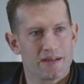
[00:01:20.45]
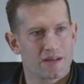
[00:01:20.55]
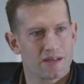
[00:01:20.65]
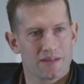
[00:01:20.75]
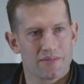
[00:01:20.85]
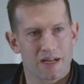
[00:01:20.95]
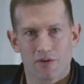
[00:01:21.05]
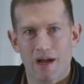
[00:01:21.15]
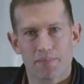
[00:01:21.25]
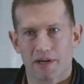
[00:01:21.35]
or a
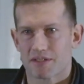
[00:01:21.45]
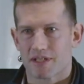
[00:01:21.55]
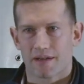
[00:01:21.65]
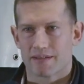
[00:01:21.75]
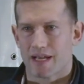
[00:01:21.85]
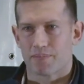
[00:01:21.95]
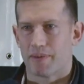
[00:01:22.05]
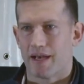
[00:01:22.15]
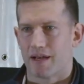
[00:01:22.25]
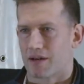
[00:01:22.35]
grandparent's on a
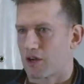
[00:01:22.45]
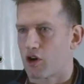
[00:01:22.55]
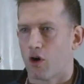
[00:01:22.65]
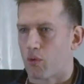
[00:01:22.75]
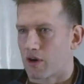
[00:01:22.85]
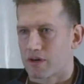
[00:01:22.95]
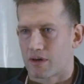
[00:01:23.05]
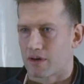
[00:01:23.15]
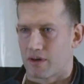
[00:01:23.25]
deathbed, or a coworker,